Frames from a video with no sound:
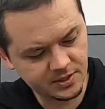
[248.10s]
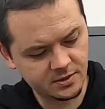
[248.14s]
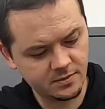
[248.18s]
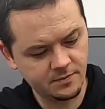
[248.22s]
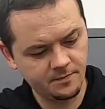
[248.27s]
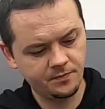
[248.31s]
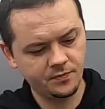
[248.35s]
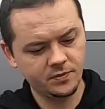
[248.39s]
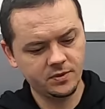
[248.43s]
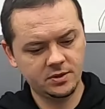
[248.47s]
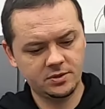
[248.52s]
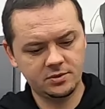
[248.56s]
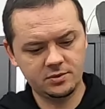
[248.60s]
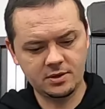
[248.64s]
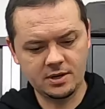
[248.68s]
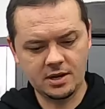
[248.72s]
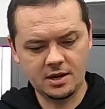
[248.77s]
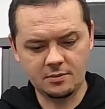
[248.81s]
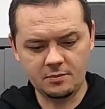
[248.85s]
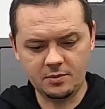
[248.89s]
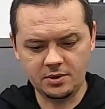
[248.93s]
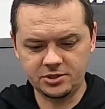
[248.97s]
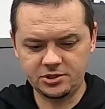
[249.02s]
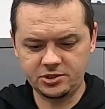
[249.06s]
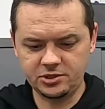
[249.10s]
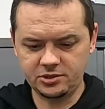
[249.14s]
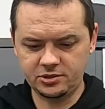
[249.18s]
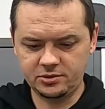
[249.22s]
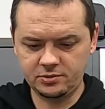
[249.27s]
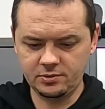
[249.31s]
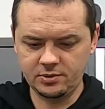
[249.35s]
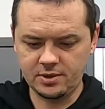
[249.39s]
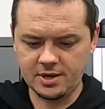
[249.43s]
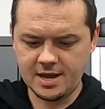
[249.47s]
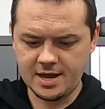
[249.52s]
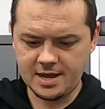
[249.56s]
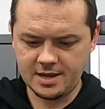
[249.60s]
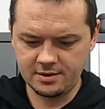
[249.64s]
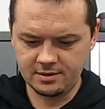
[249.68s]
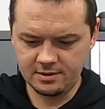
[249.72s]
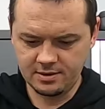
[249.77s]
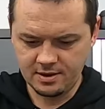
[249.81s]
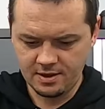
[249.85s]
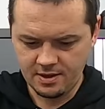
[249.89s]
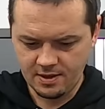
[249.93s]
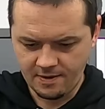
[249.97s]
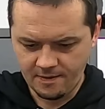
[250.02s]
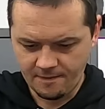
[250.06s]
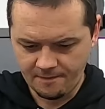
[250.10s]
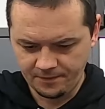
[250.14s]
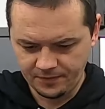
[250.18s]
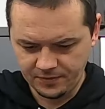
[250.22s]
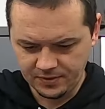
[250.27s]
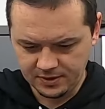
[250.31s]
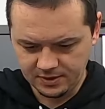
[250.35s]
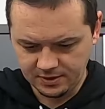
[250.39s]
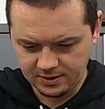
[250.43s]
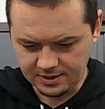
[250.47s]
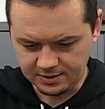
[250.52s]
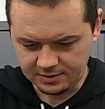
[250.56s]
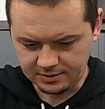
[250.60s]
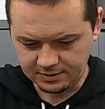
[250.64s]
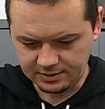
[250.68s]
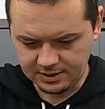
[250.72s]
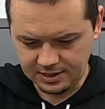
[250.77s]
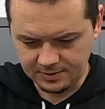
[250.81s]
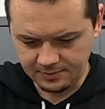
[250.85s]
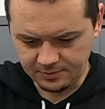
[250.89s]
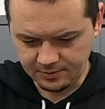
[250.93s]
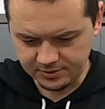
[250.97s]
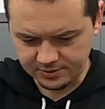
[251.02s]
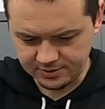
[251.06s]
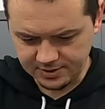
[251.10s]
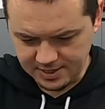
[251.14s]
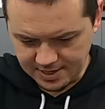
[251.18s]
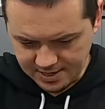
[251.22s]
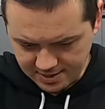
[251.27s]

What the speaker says: well. So then once you do that, get the cables